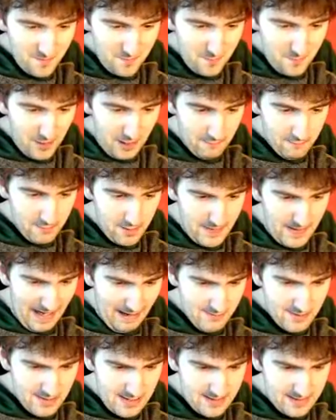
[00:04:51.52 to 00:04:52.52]
Well, we're
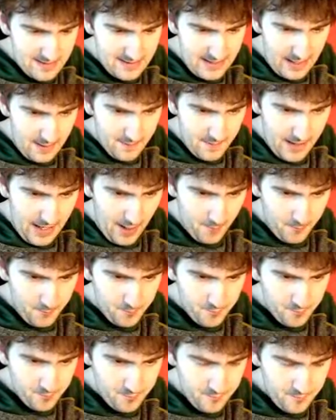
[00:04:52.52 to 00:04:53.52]
about to discover
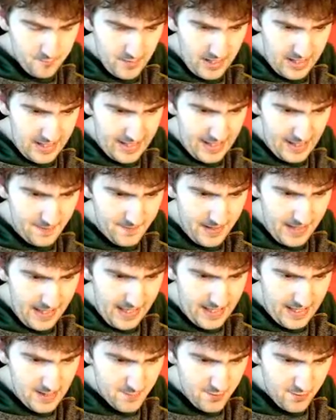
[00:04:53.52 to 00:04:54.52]
if it
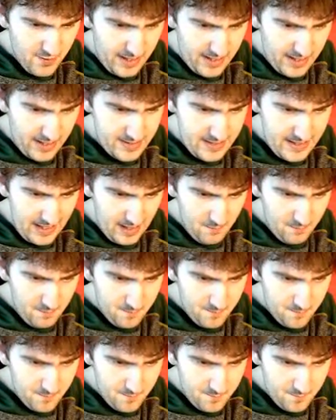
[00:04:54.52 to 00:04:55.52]
is pricey.
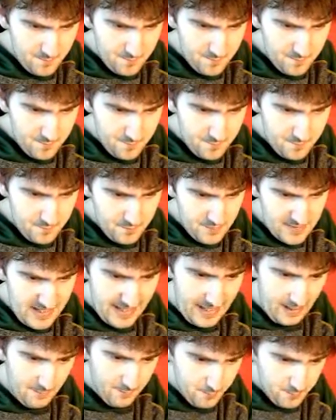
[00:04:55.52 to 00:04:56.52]

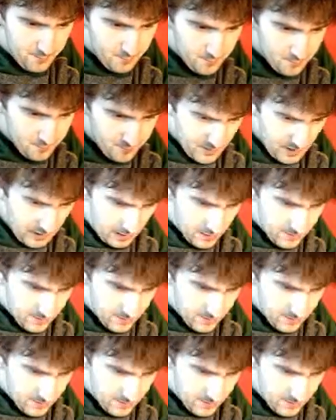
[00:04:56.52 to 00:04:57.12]
There you go. I've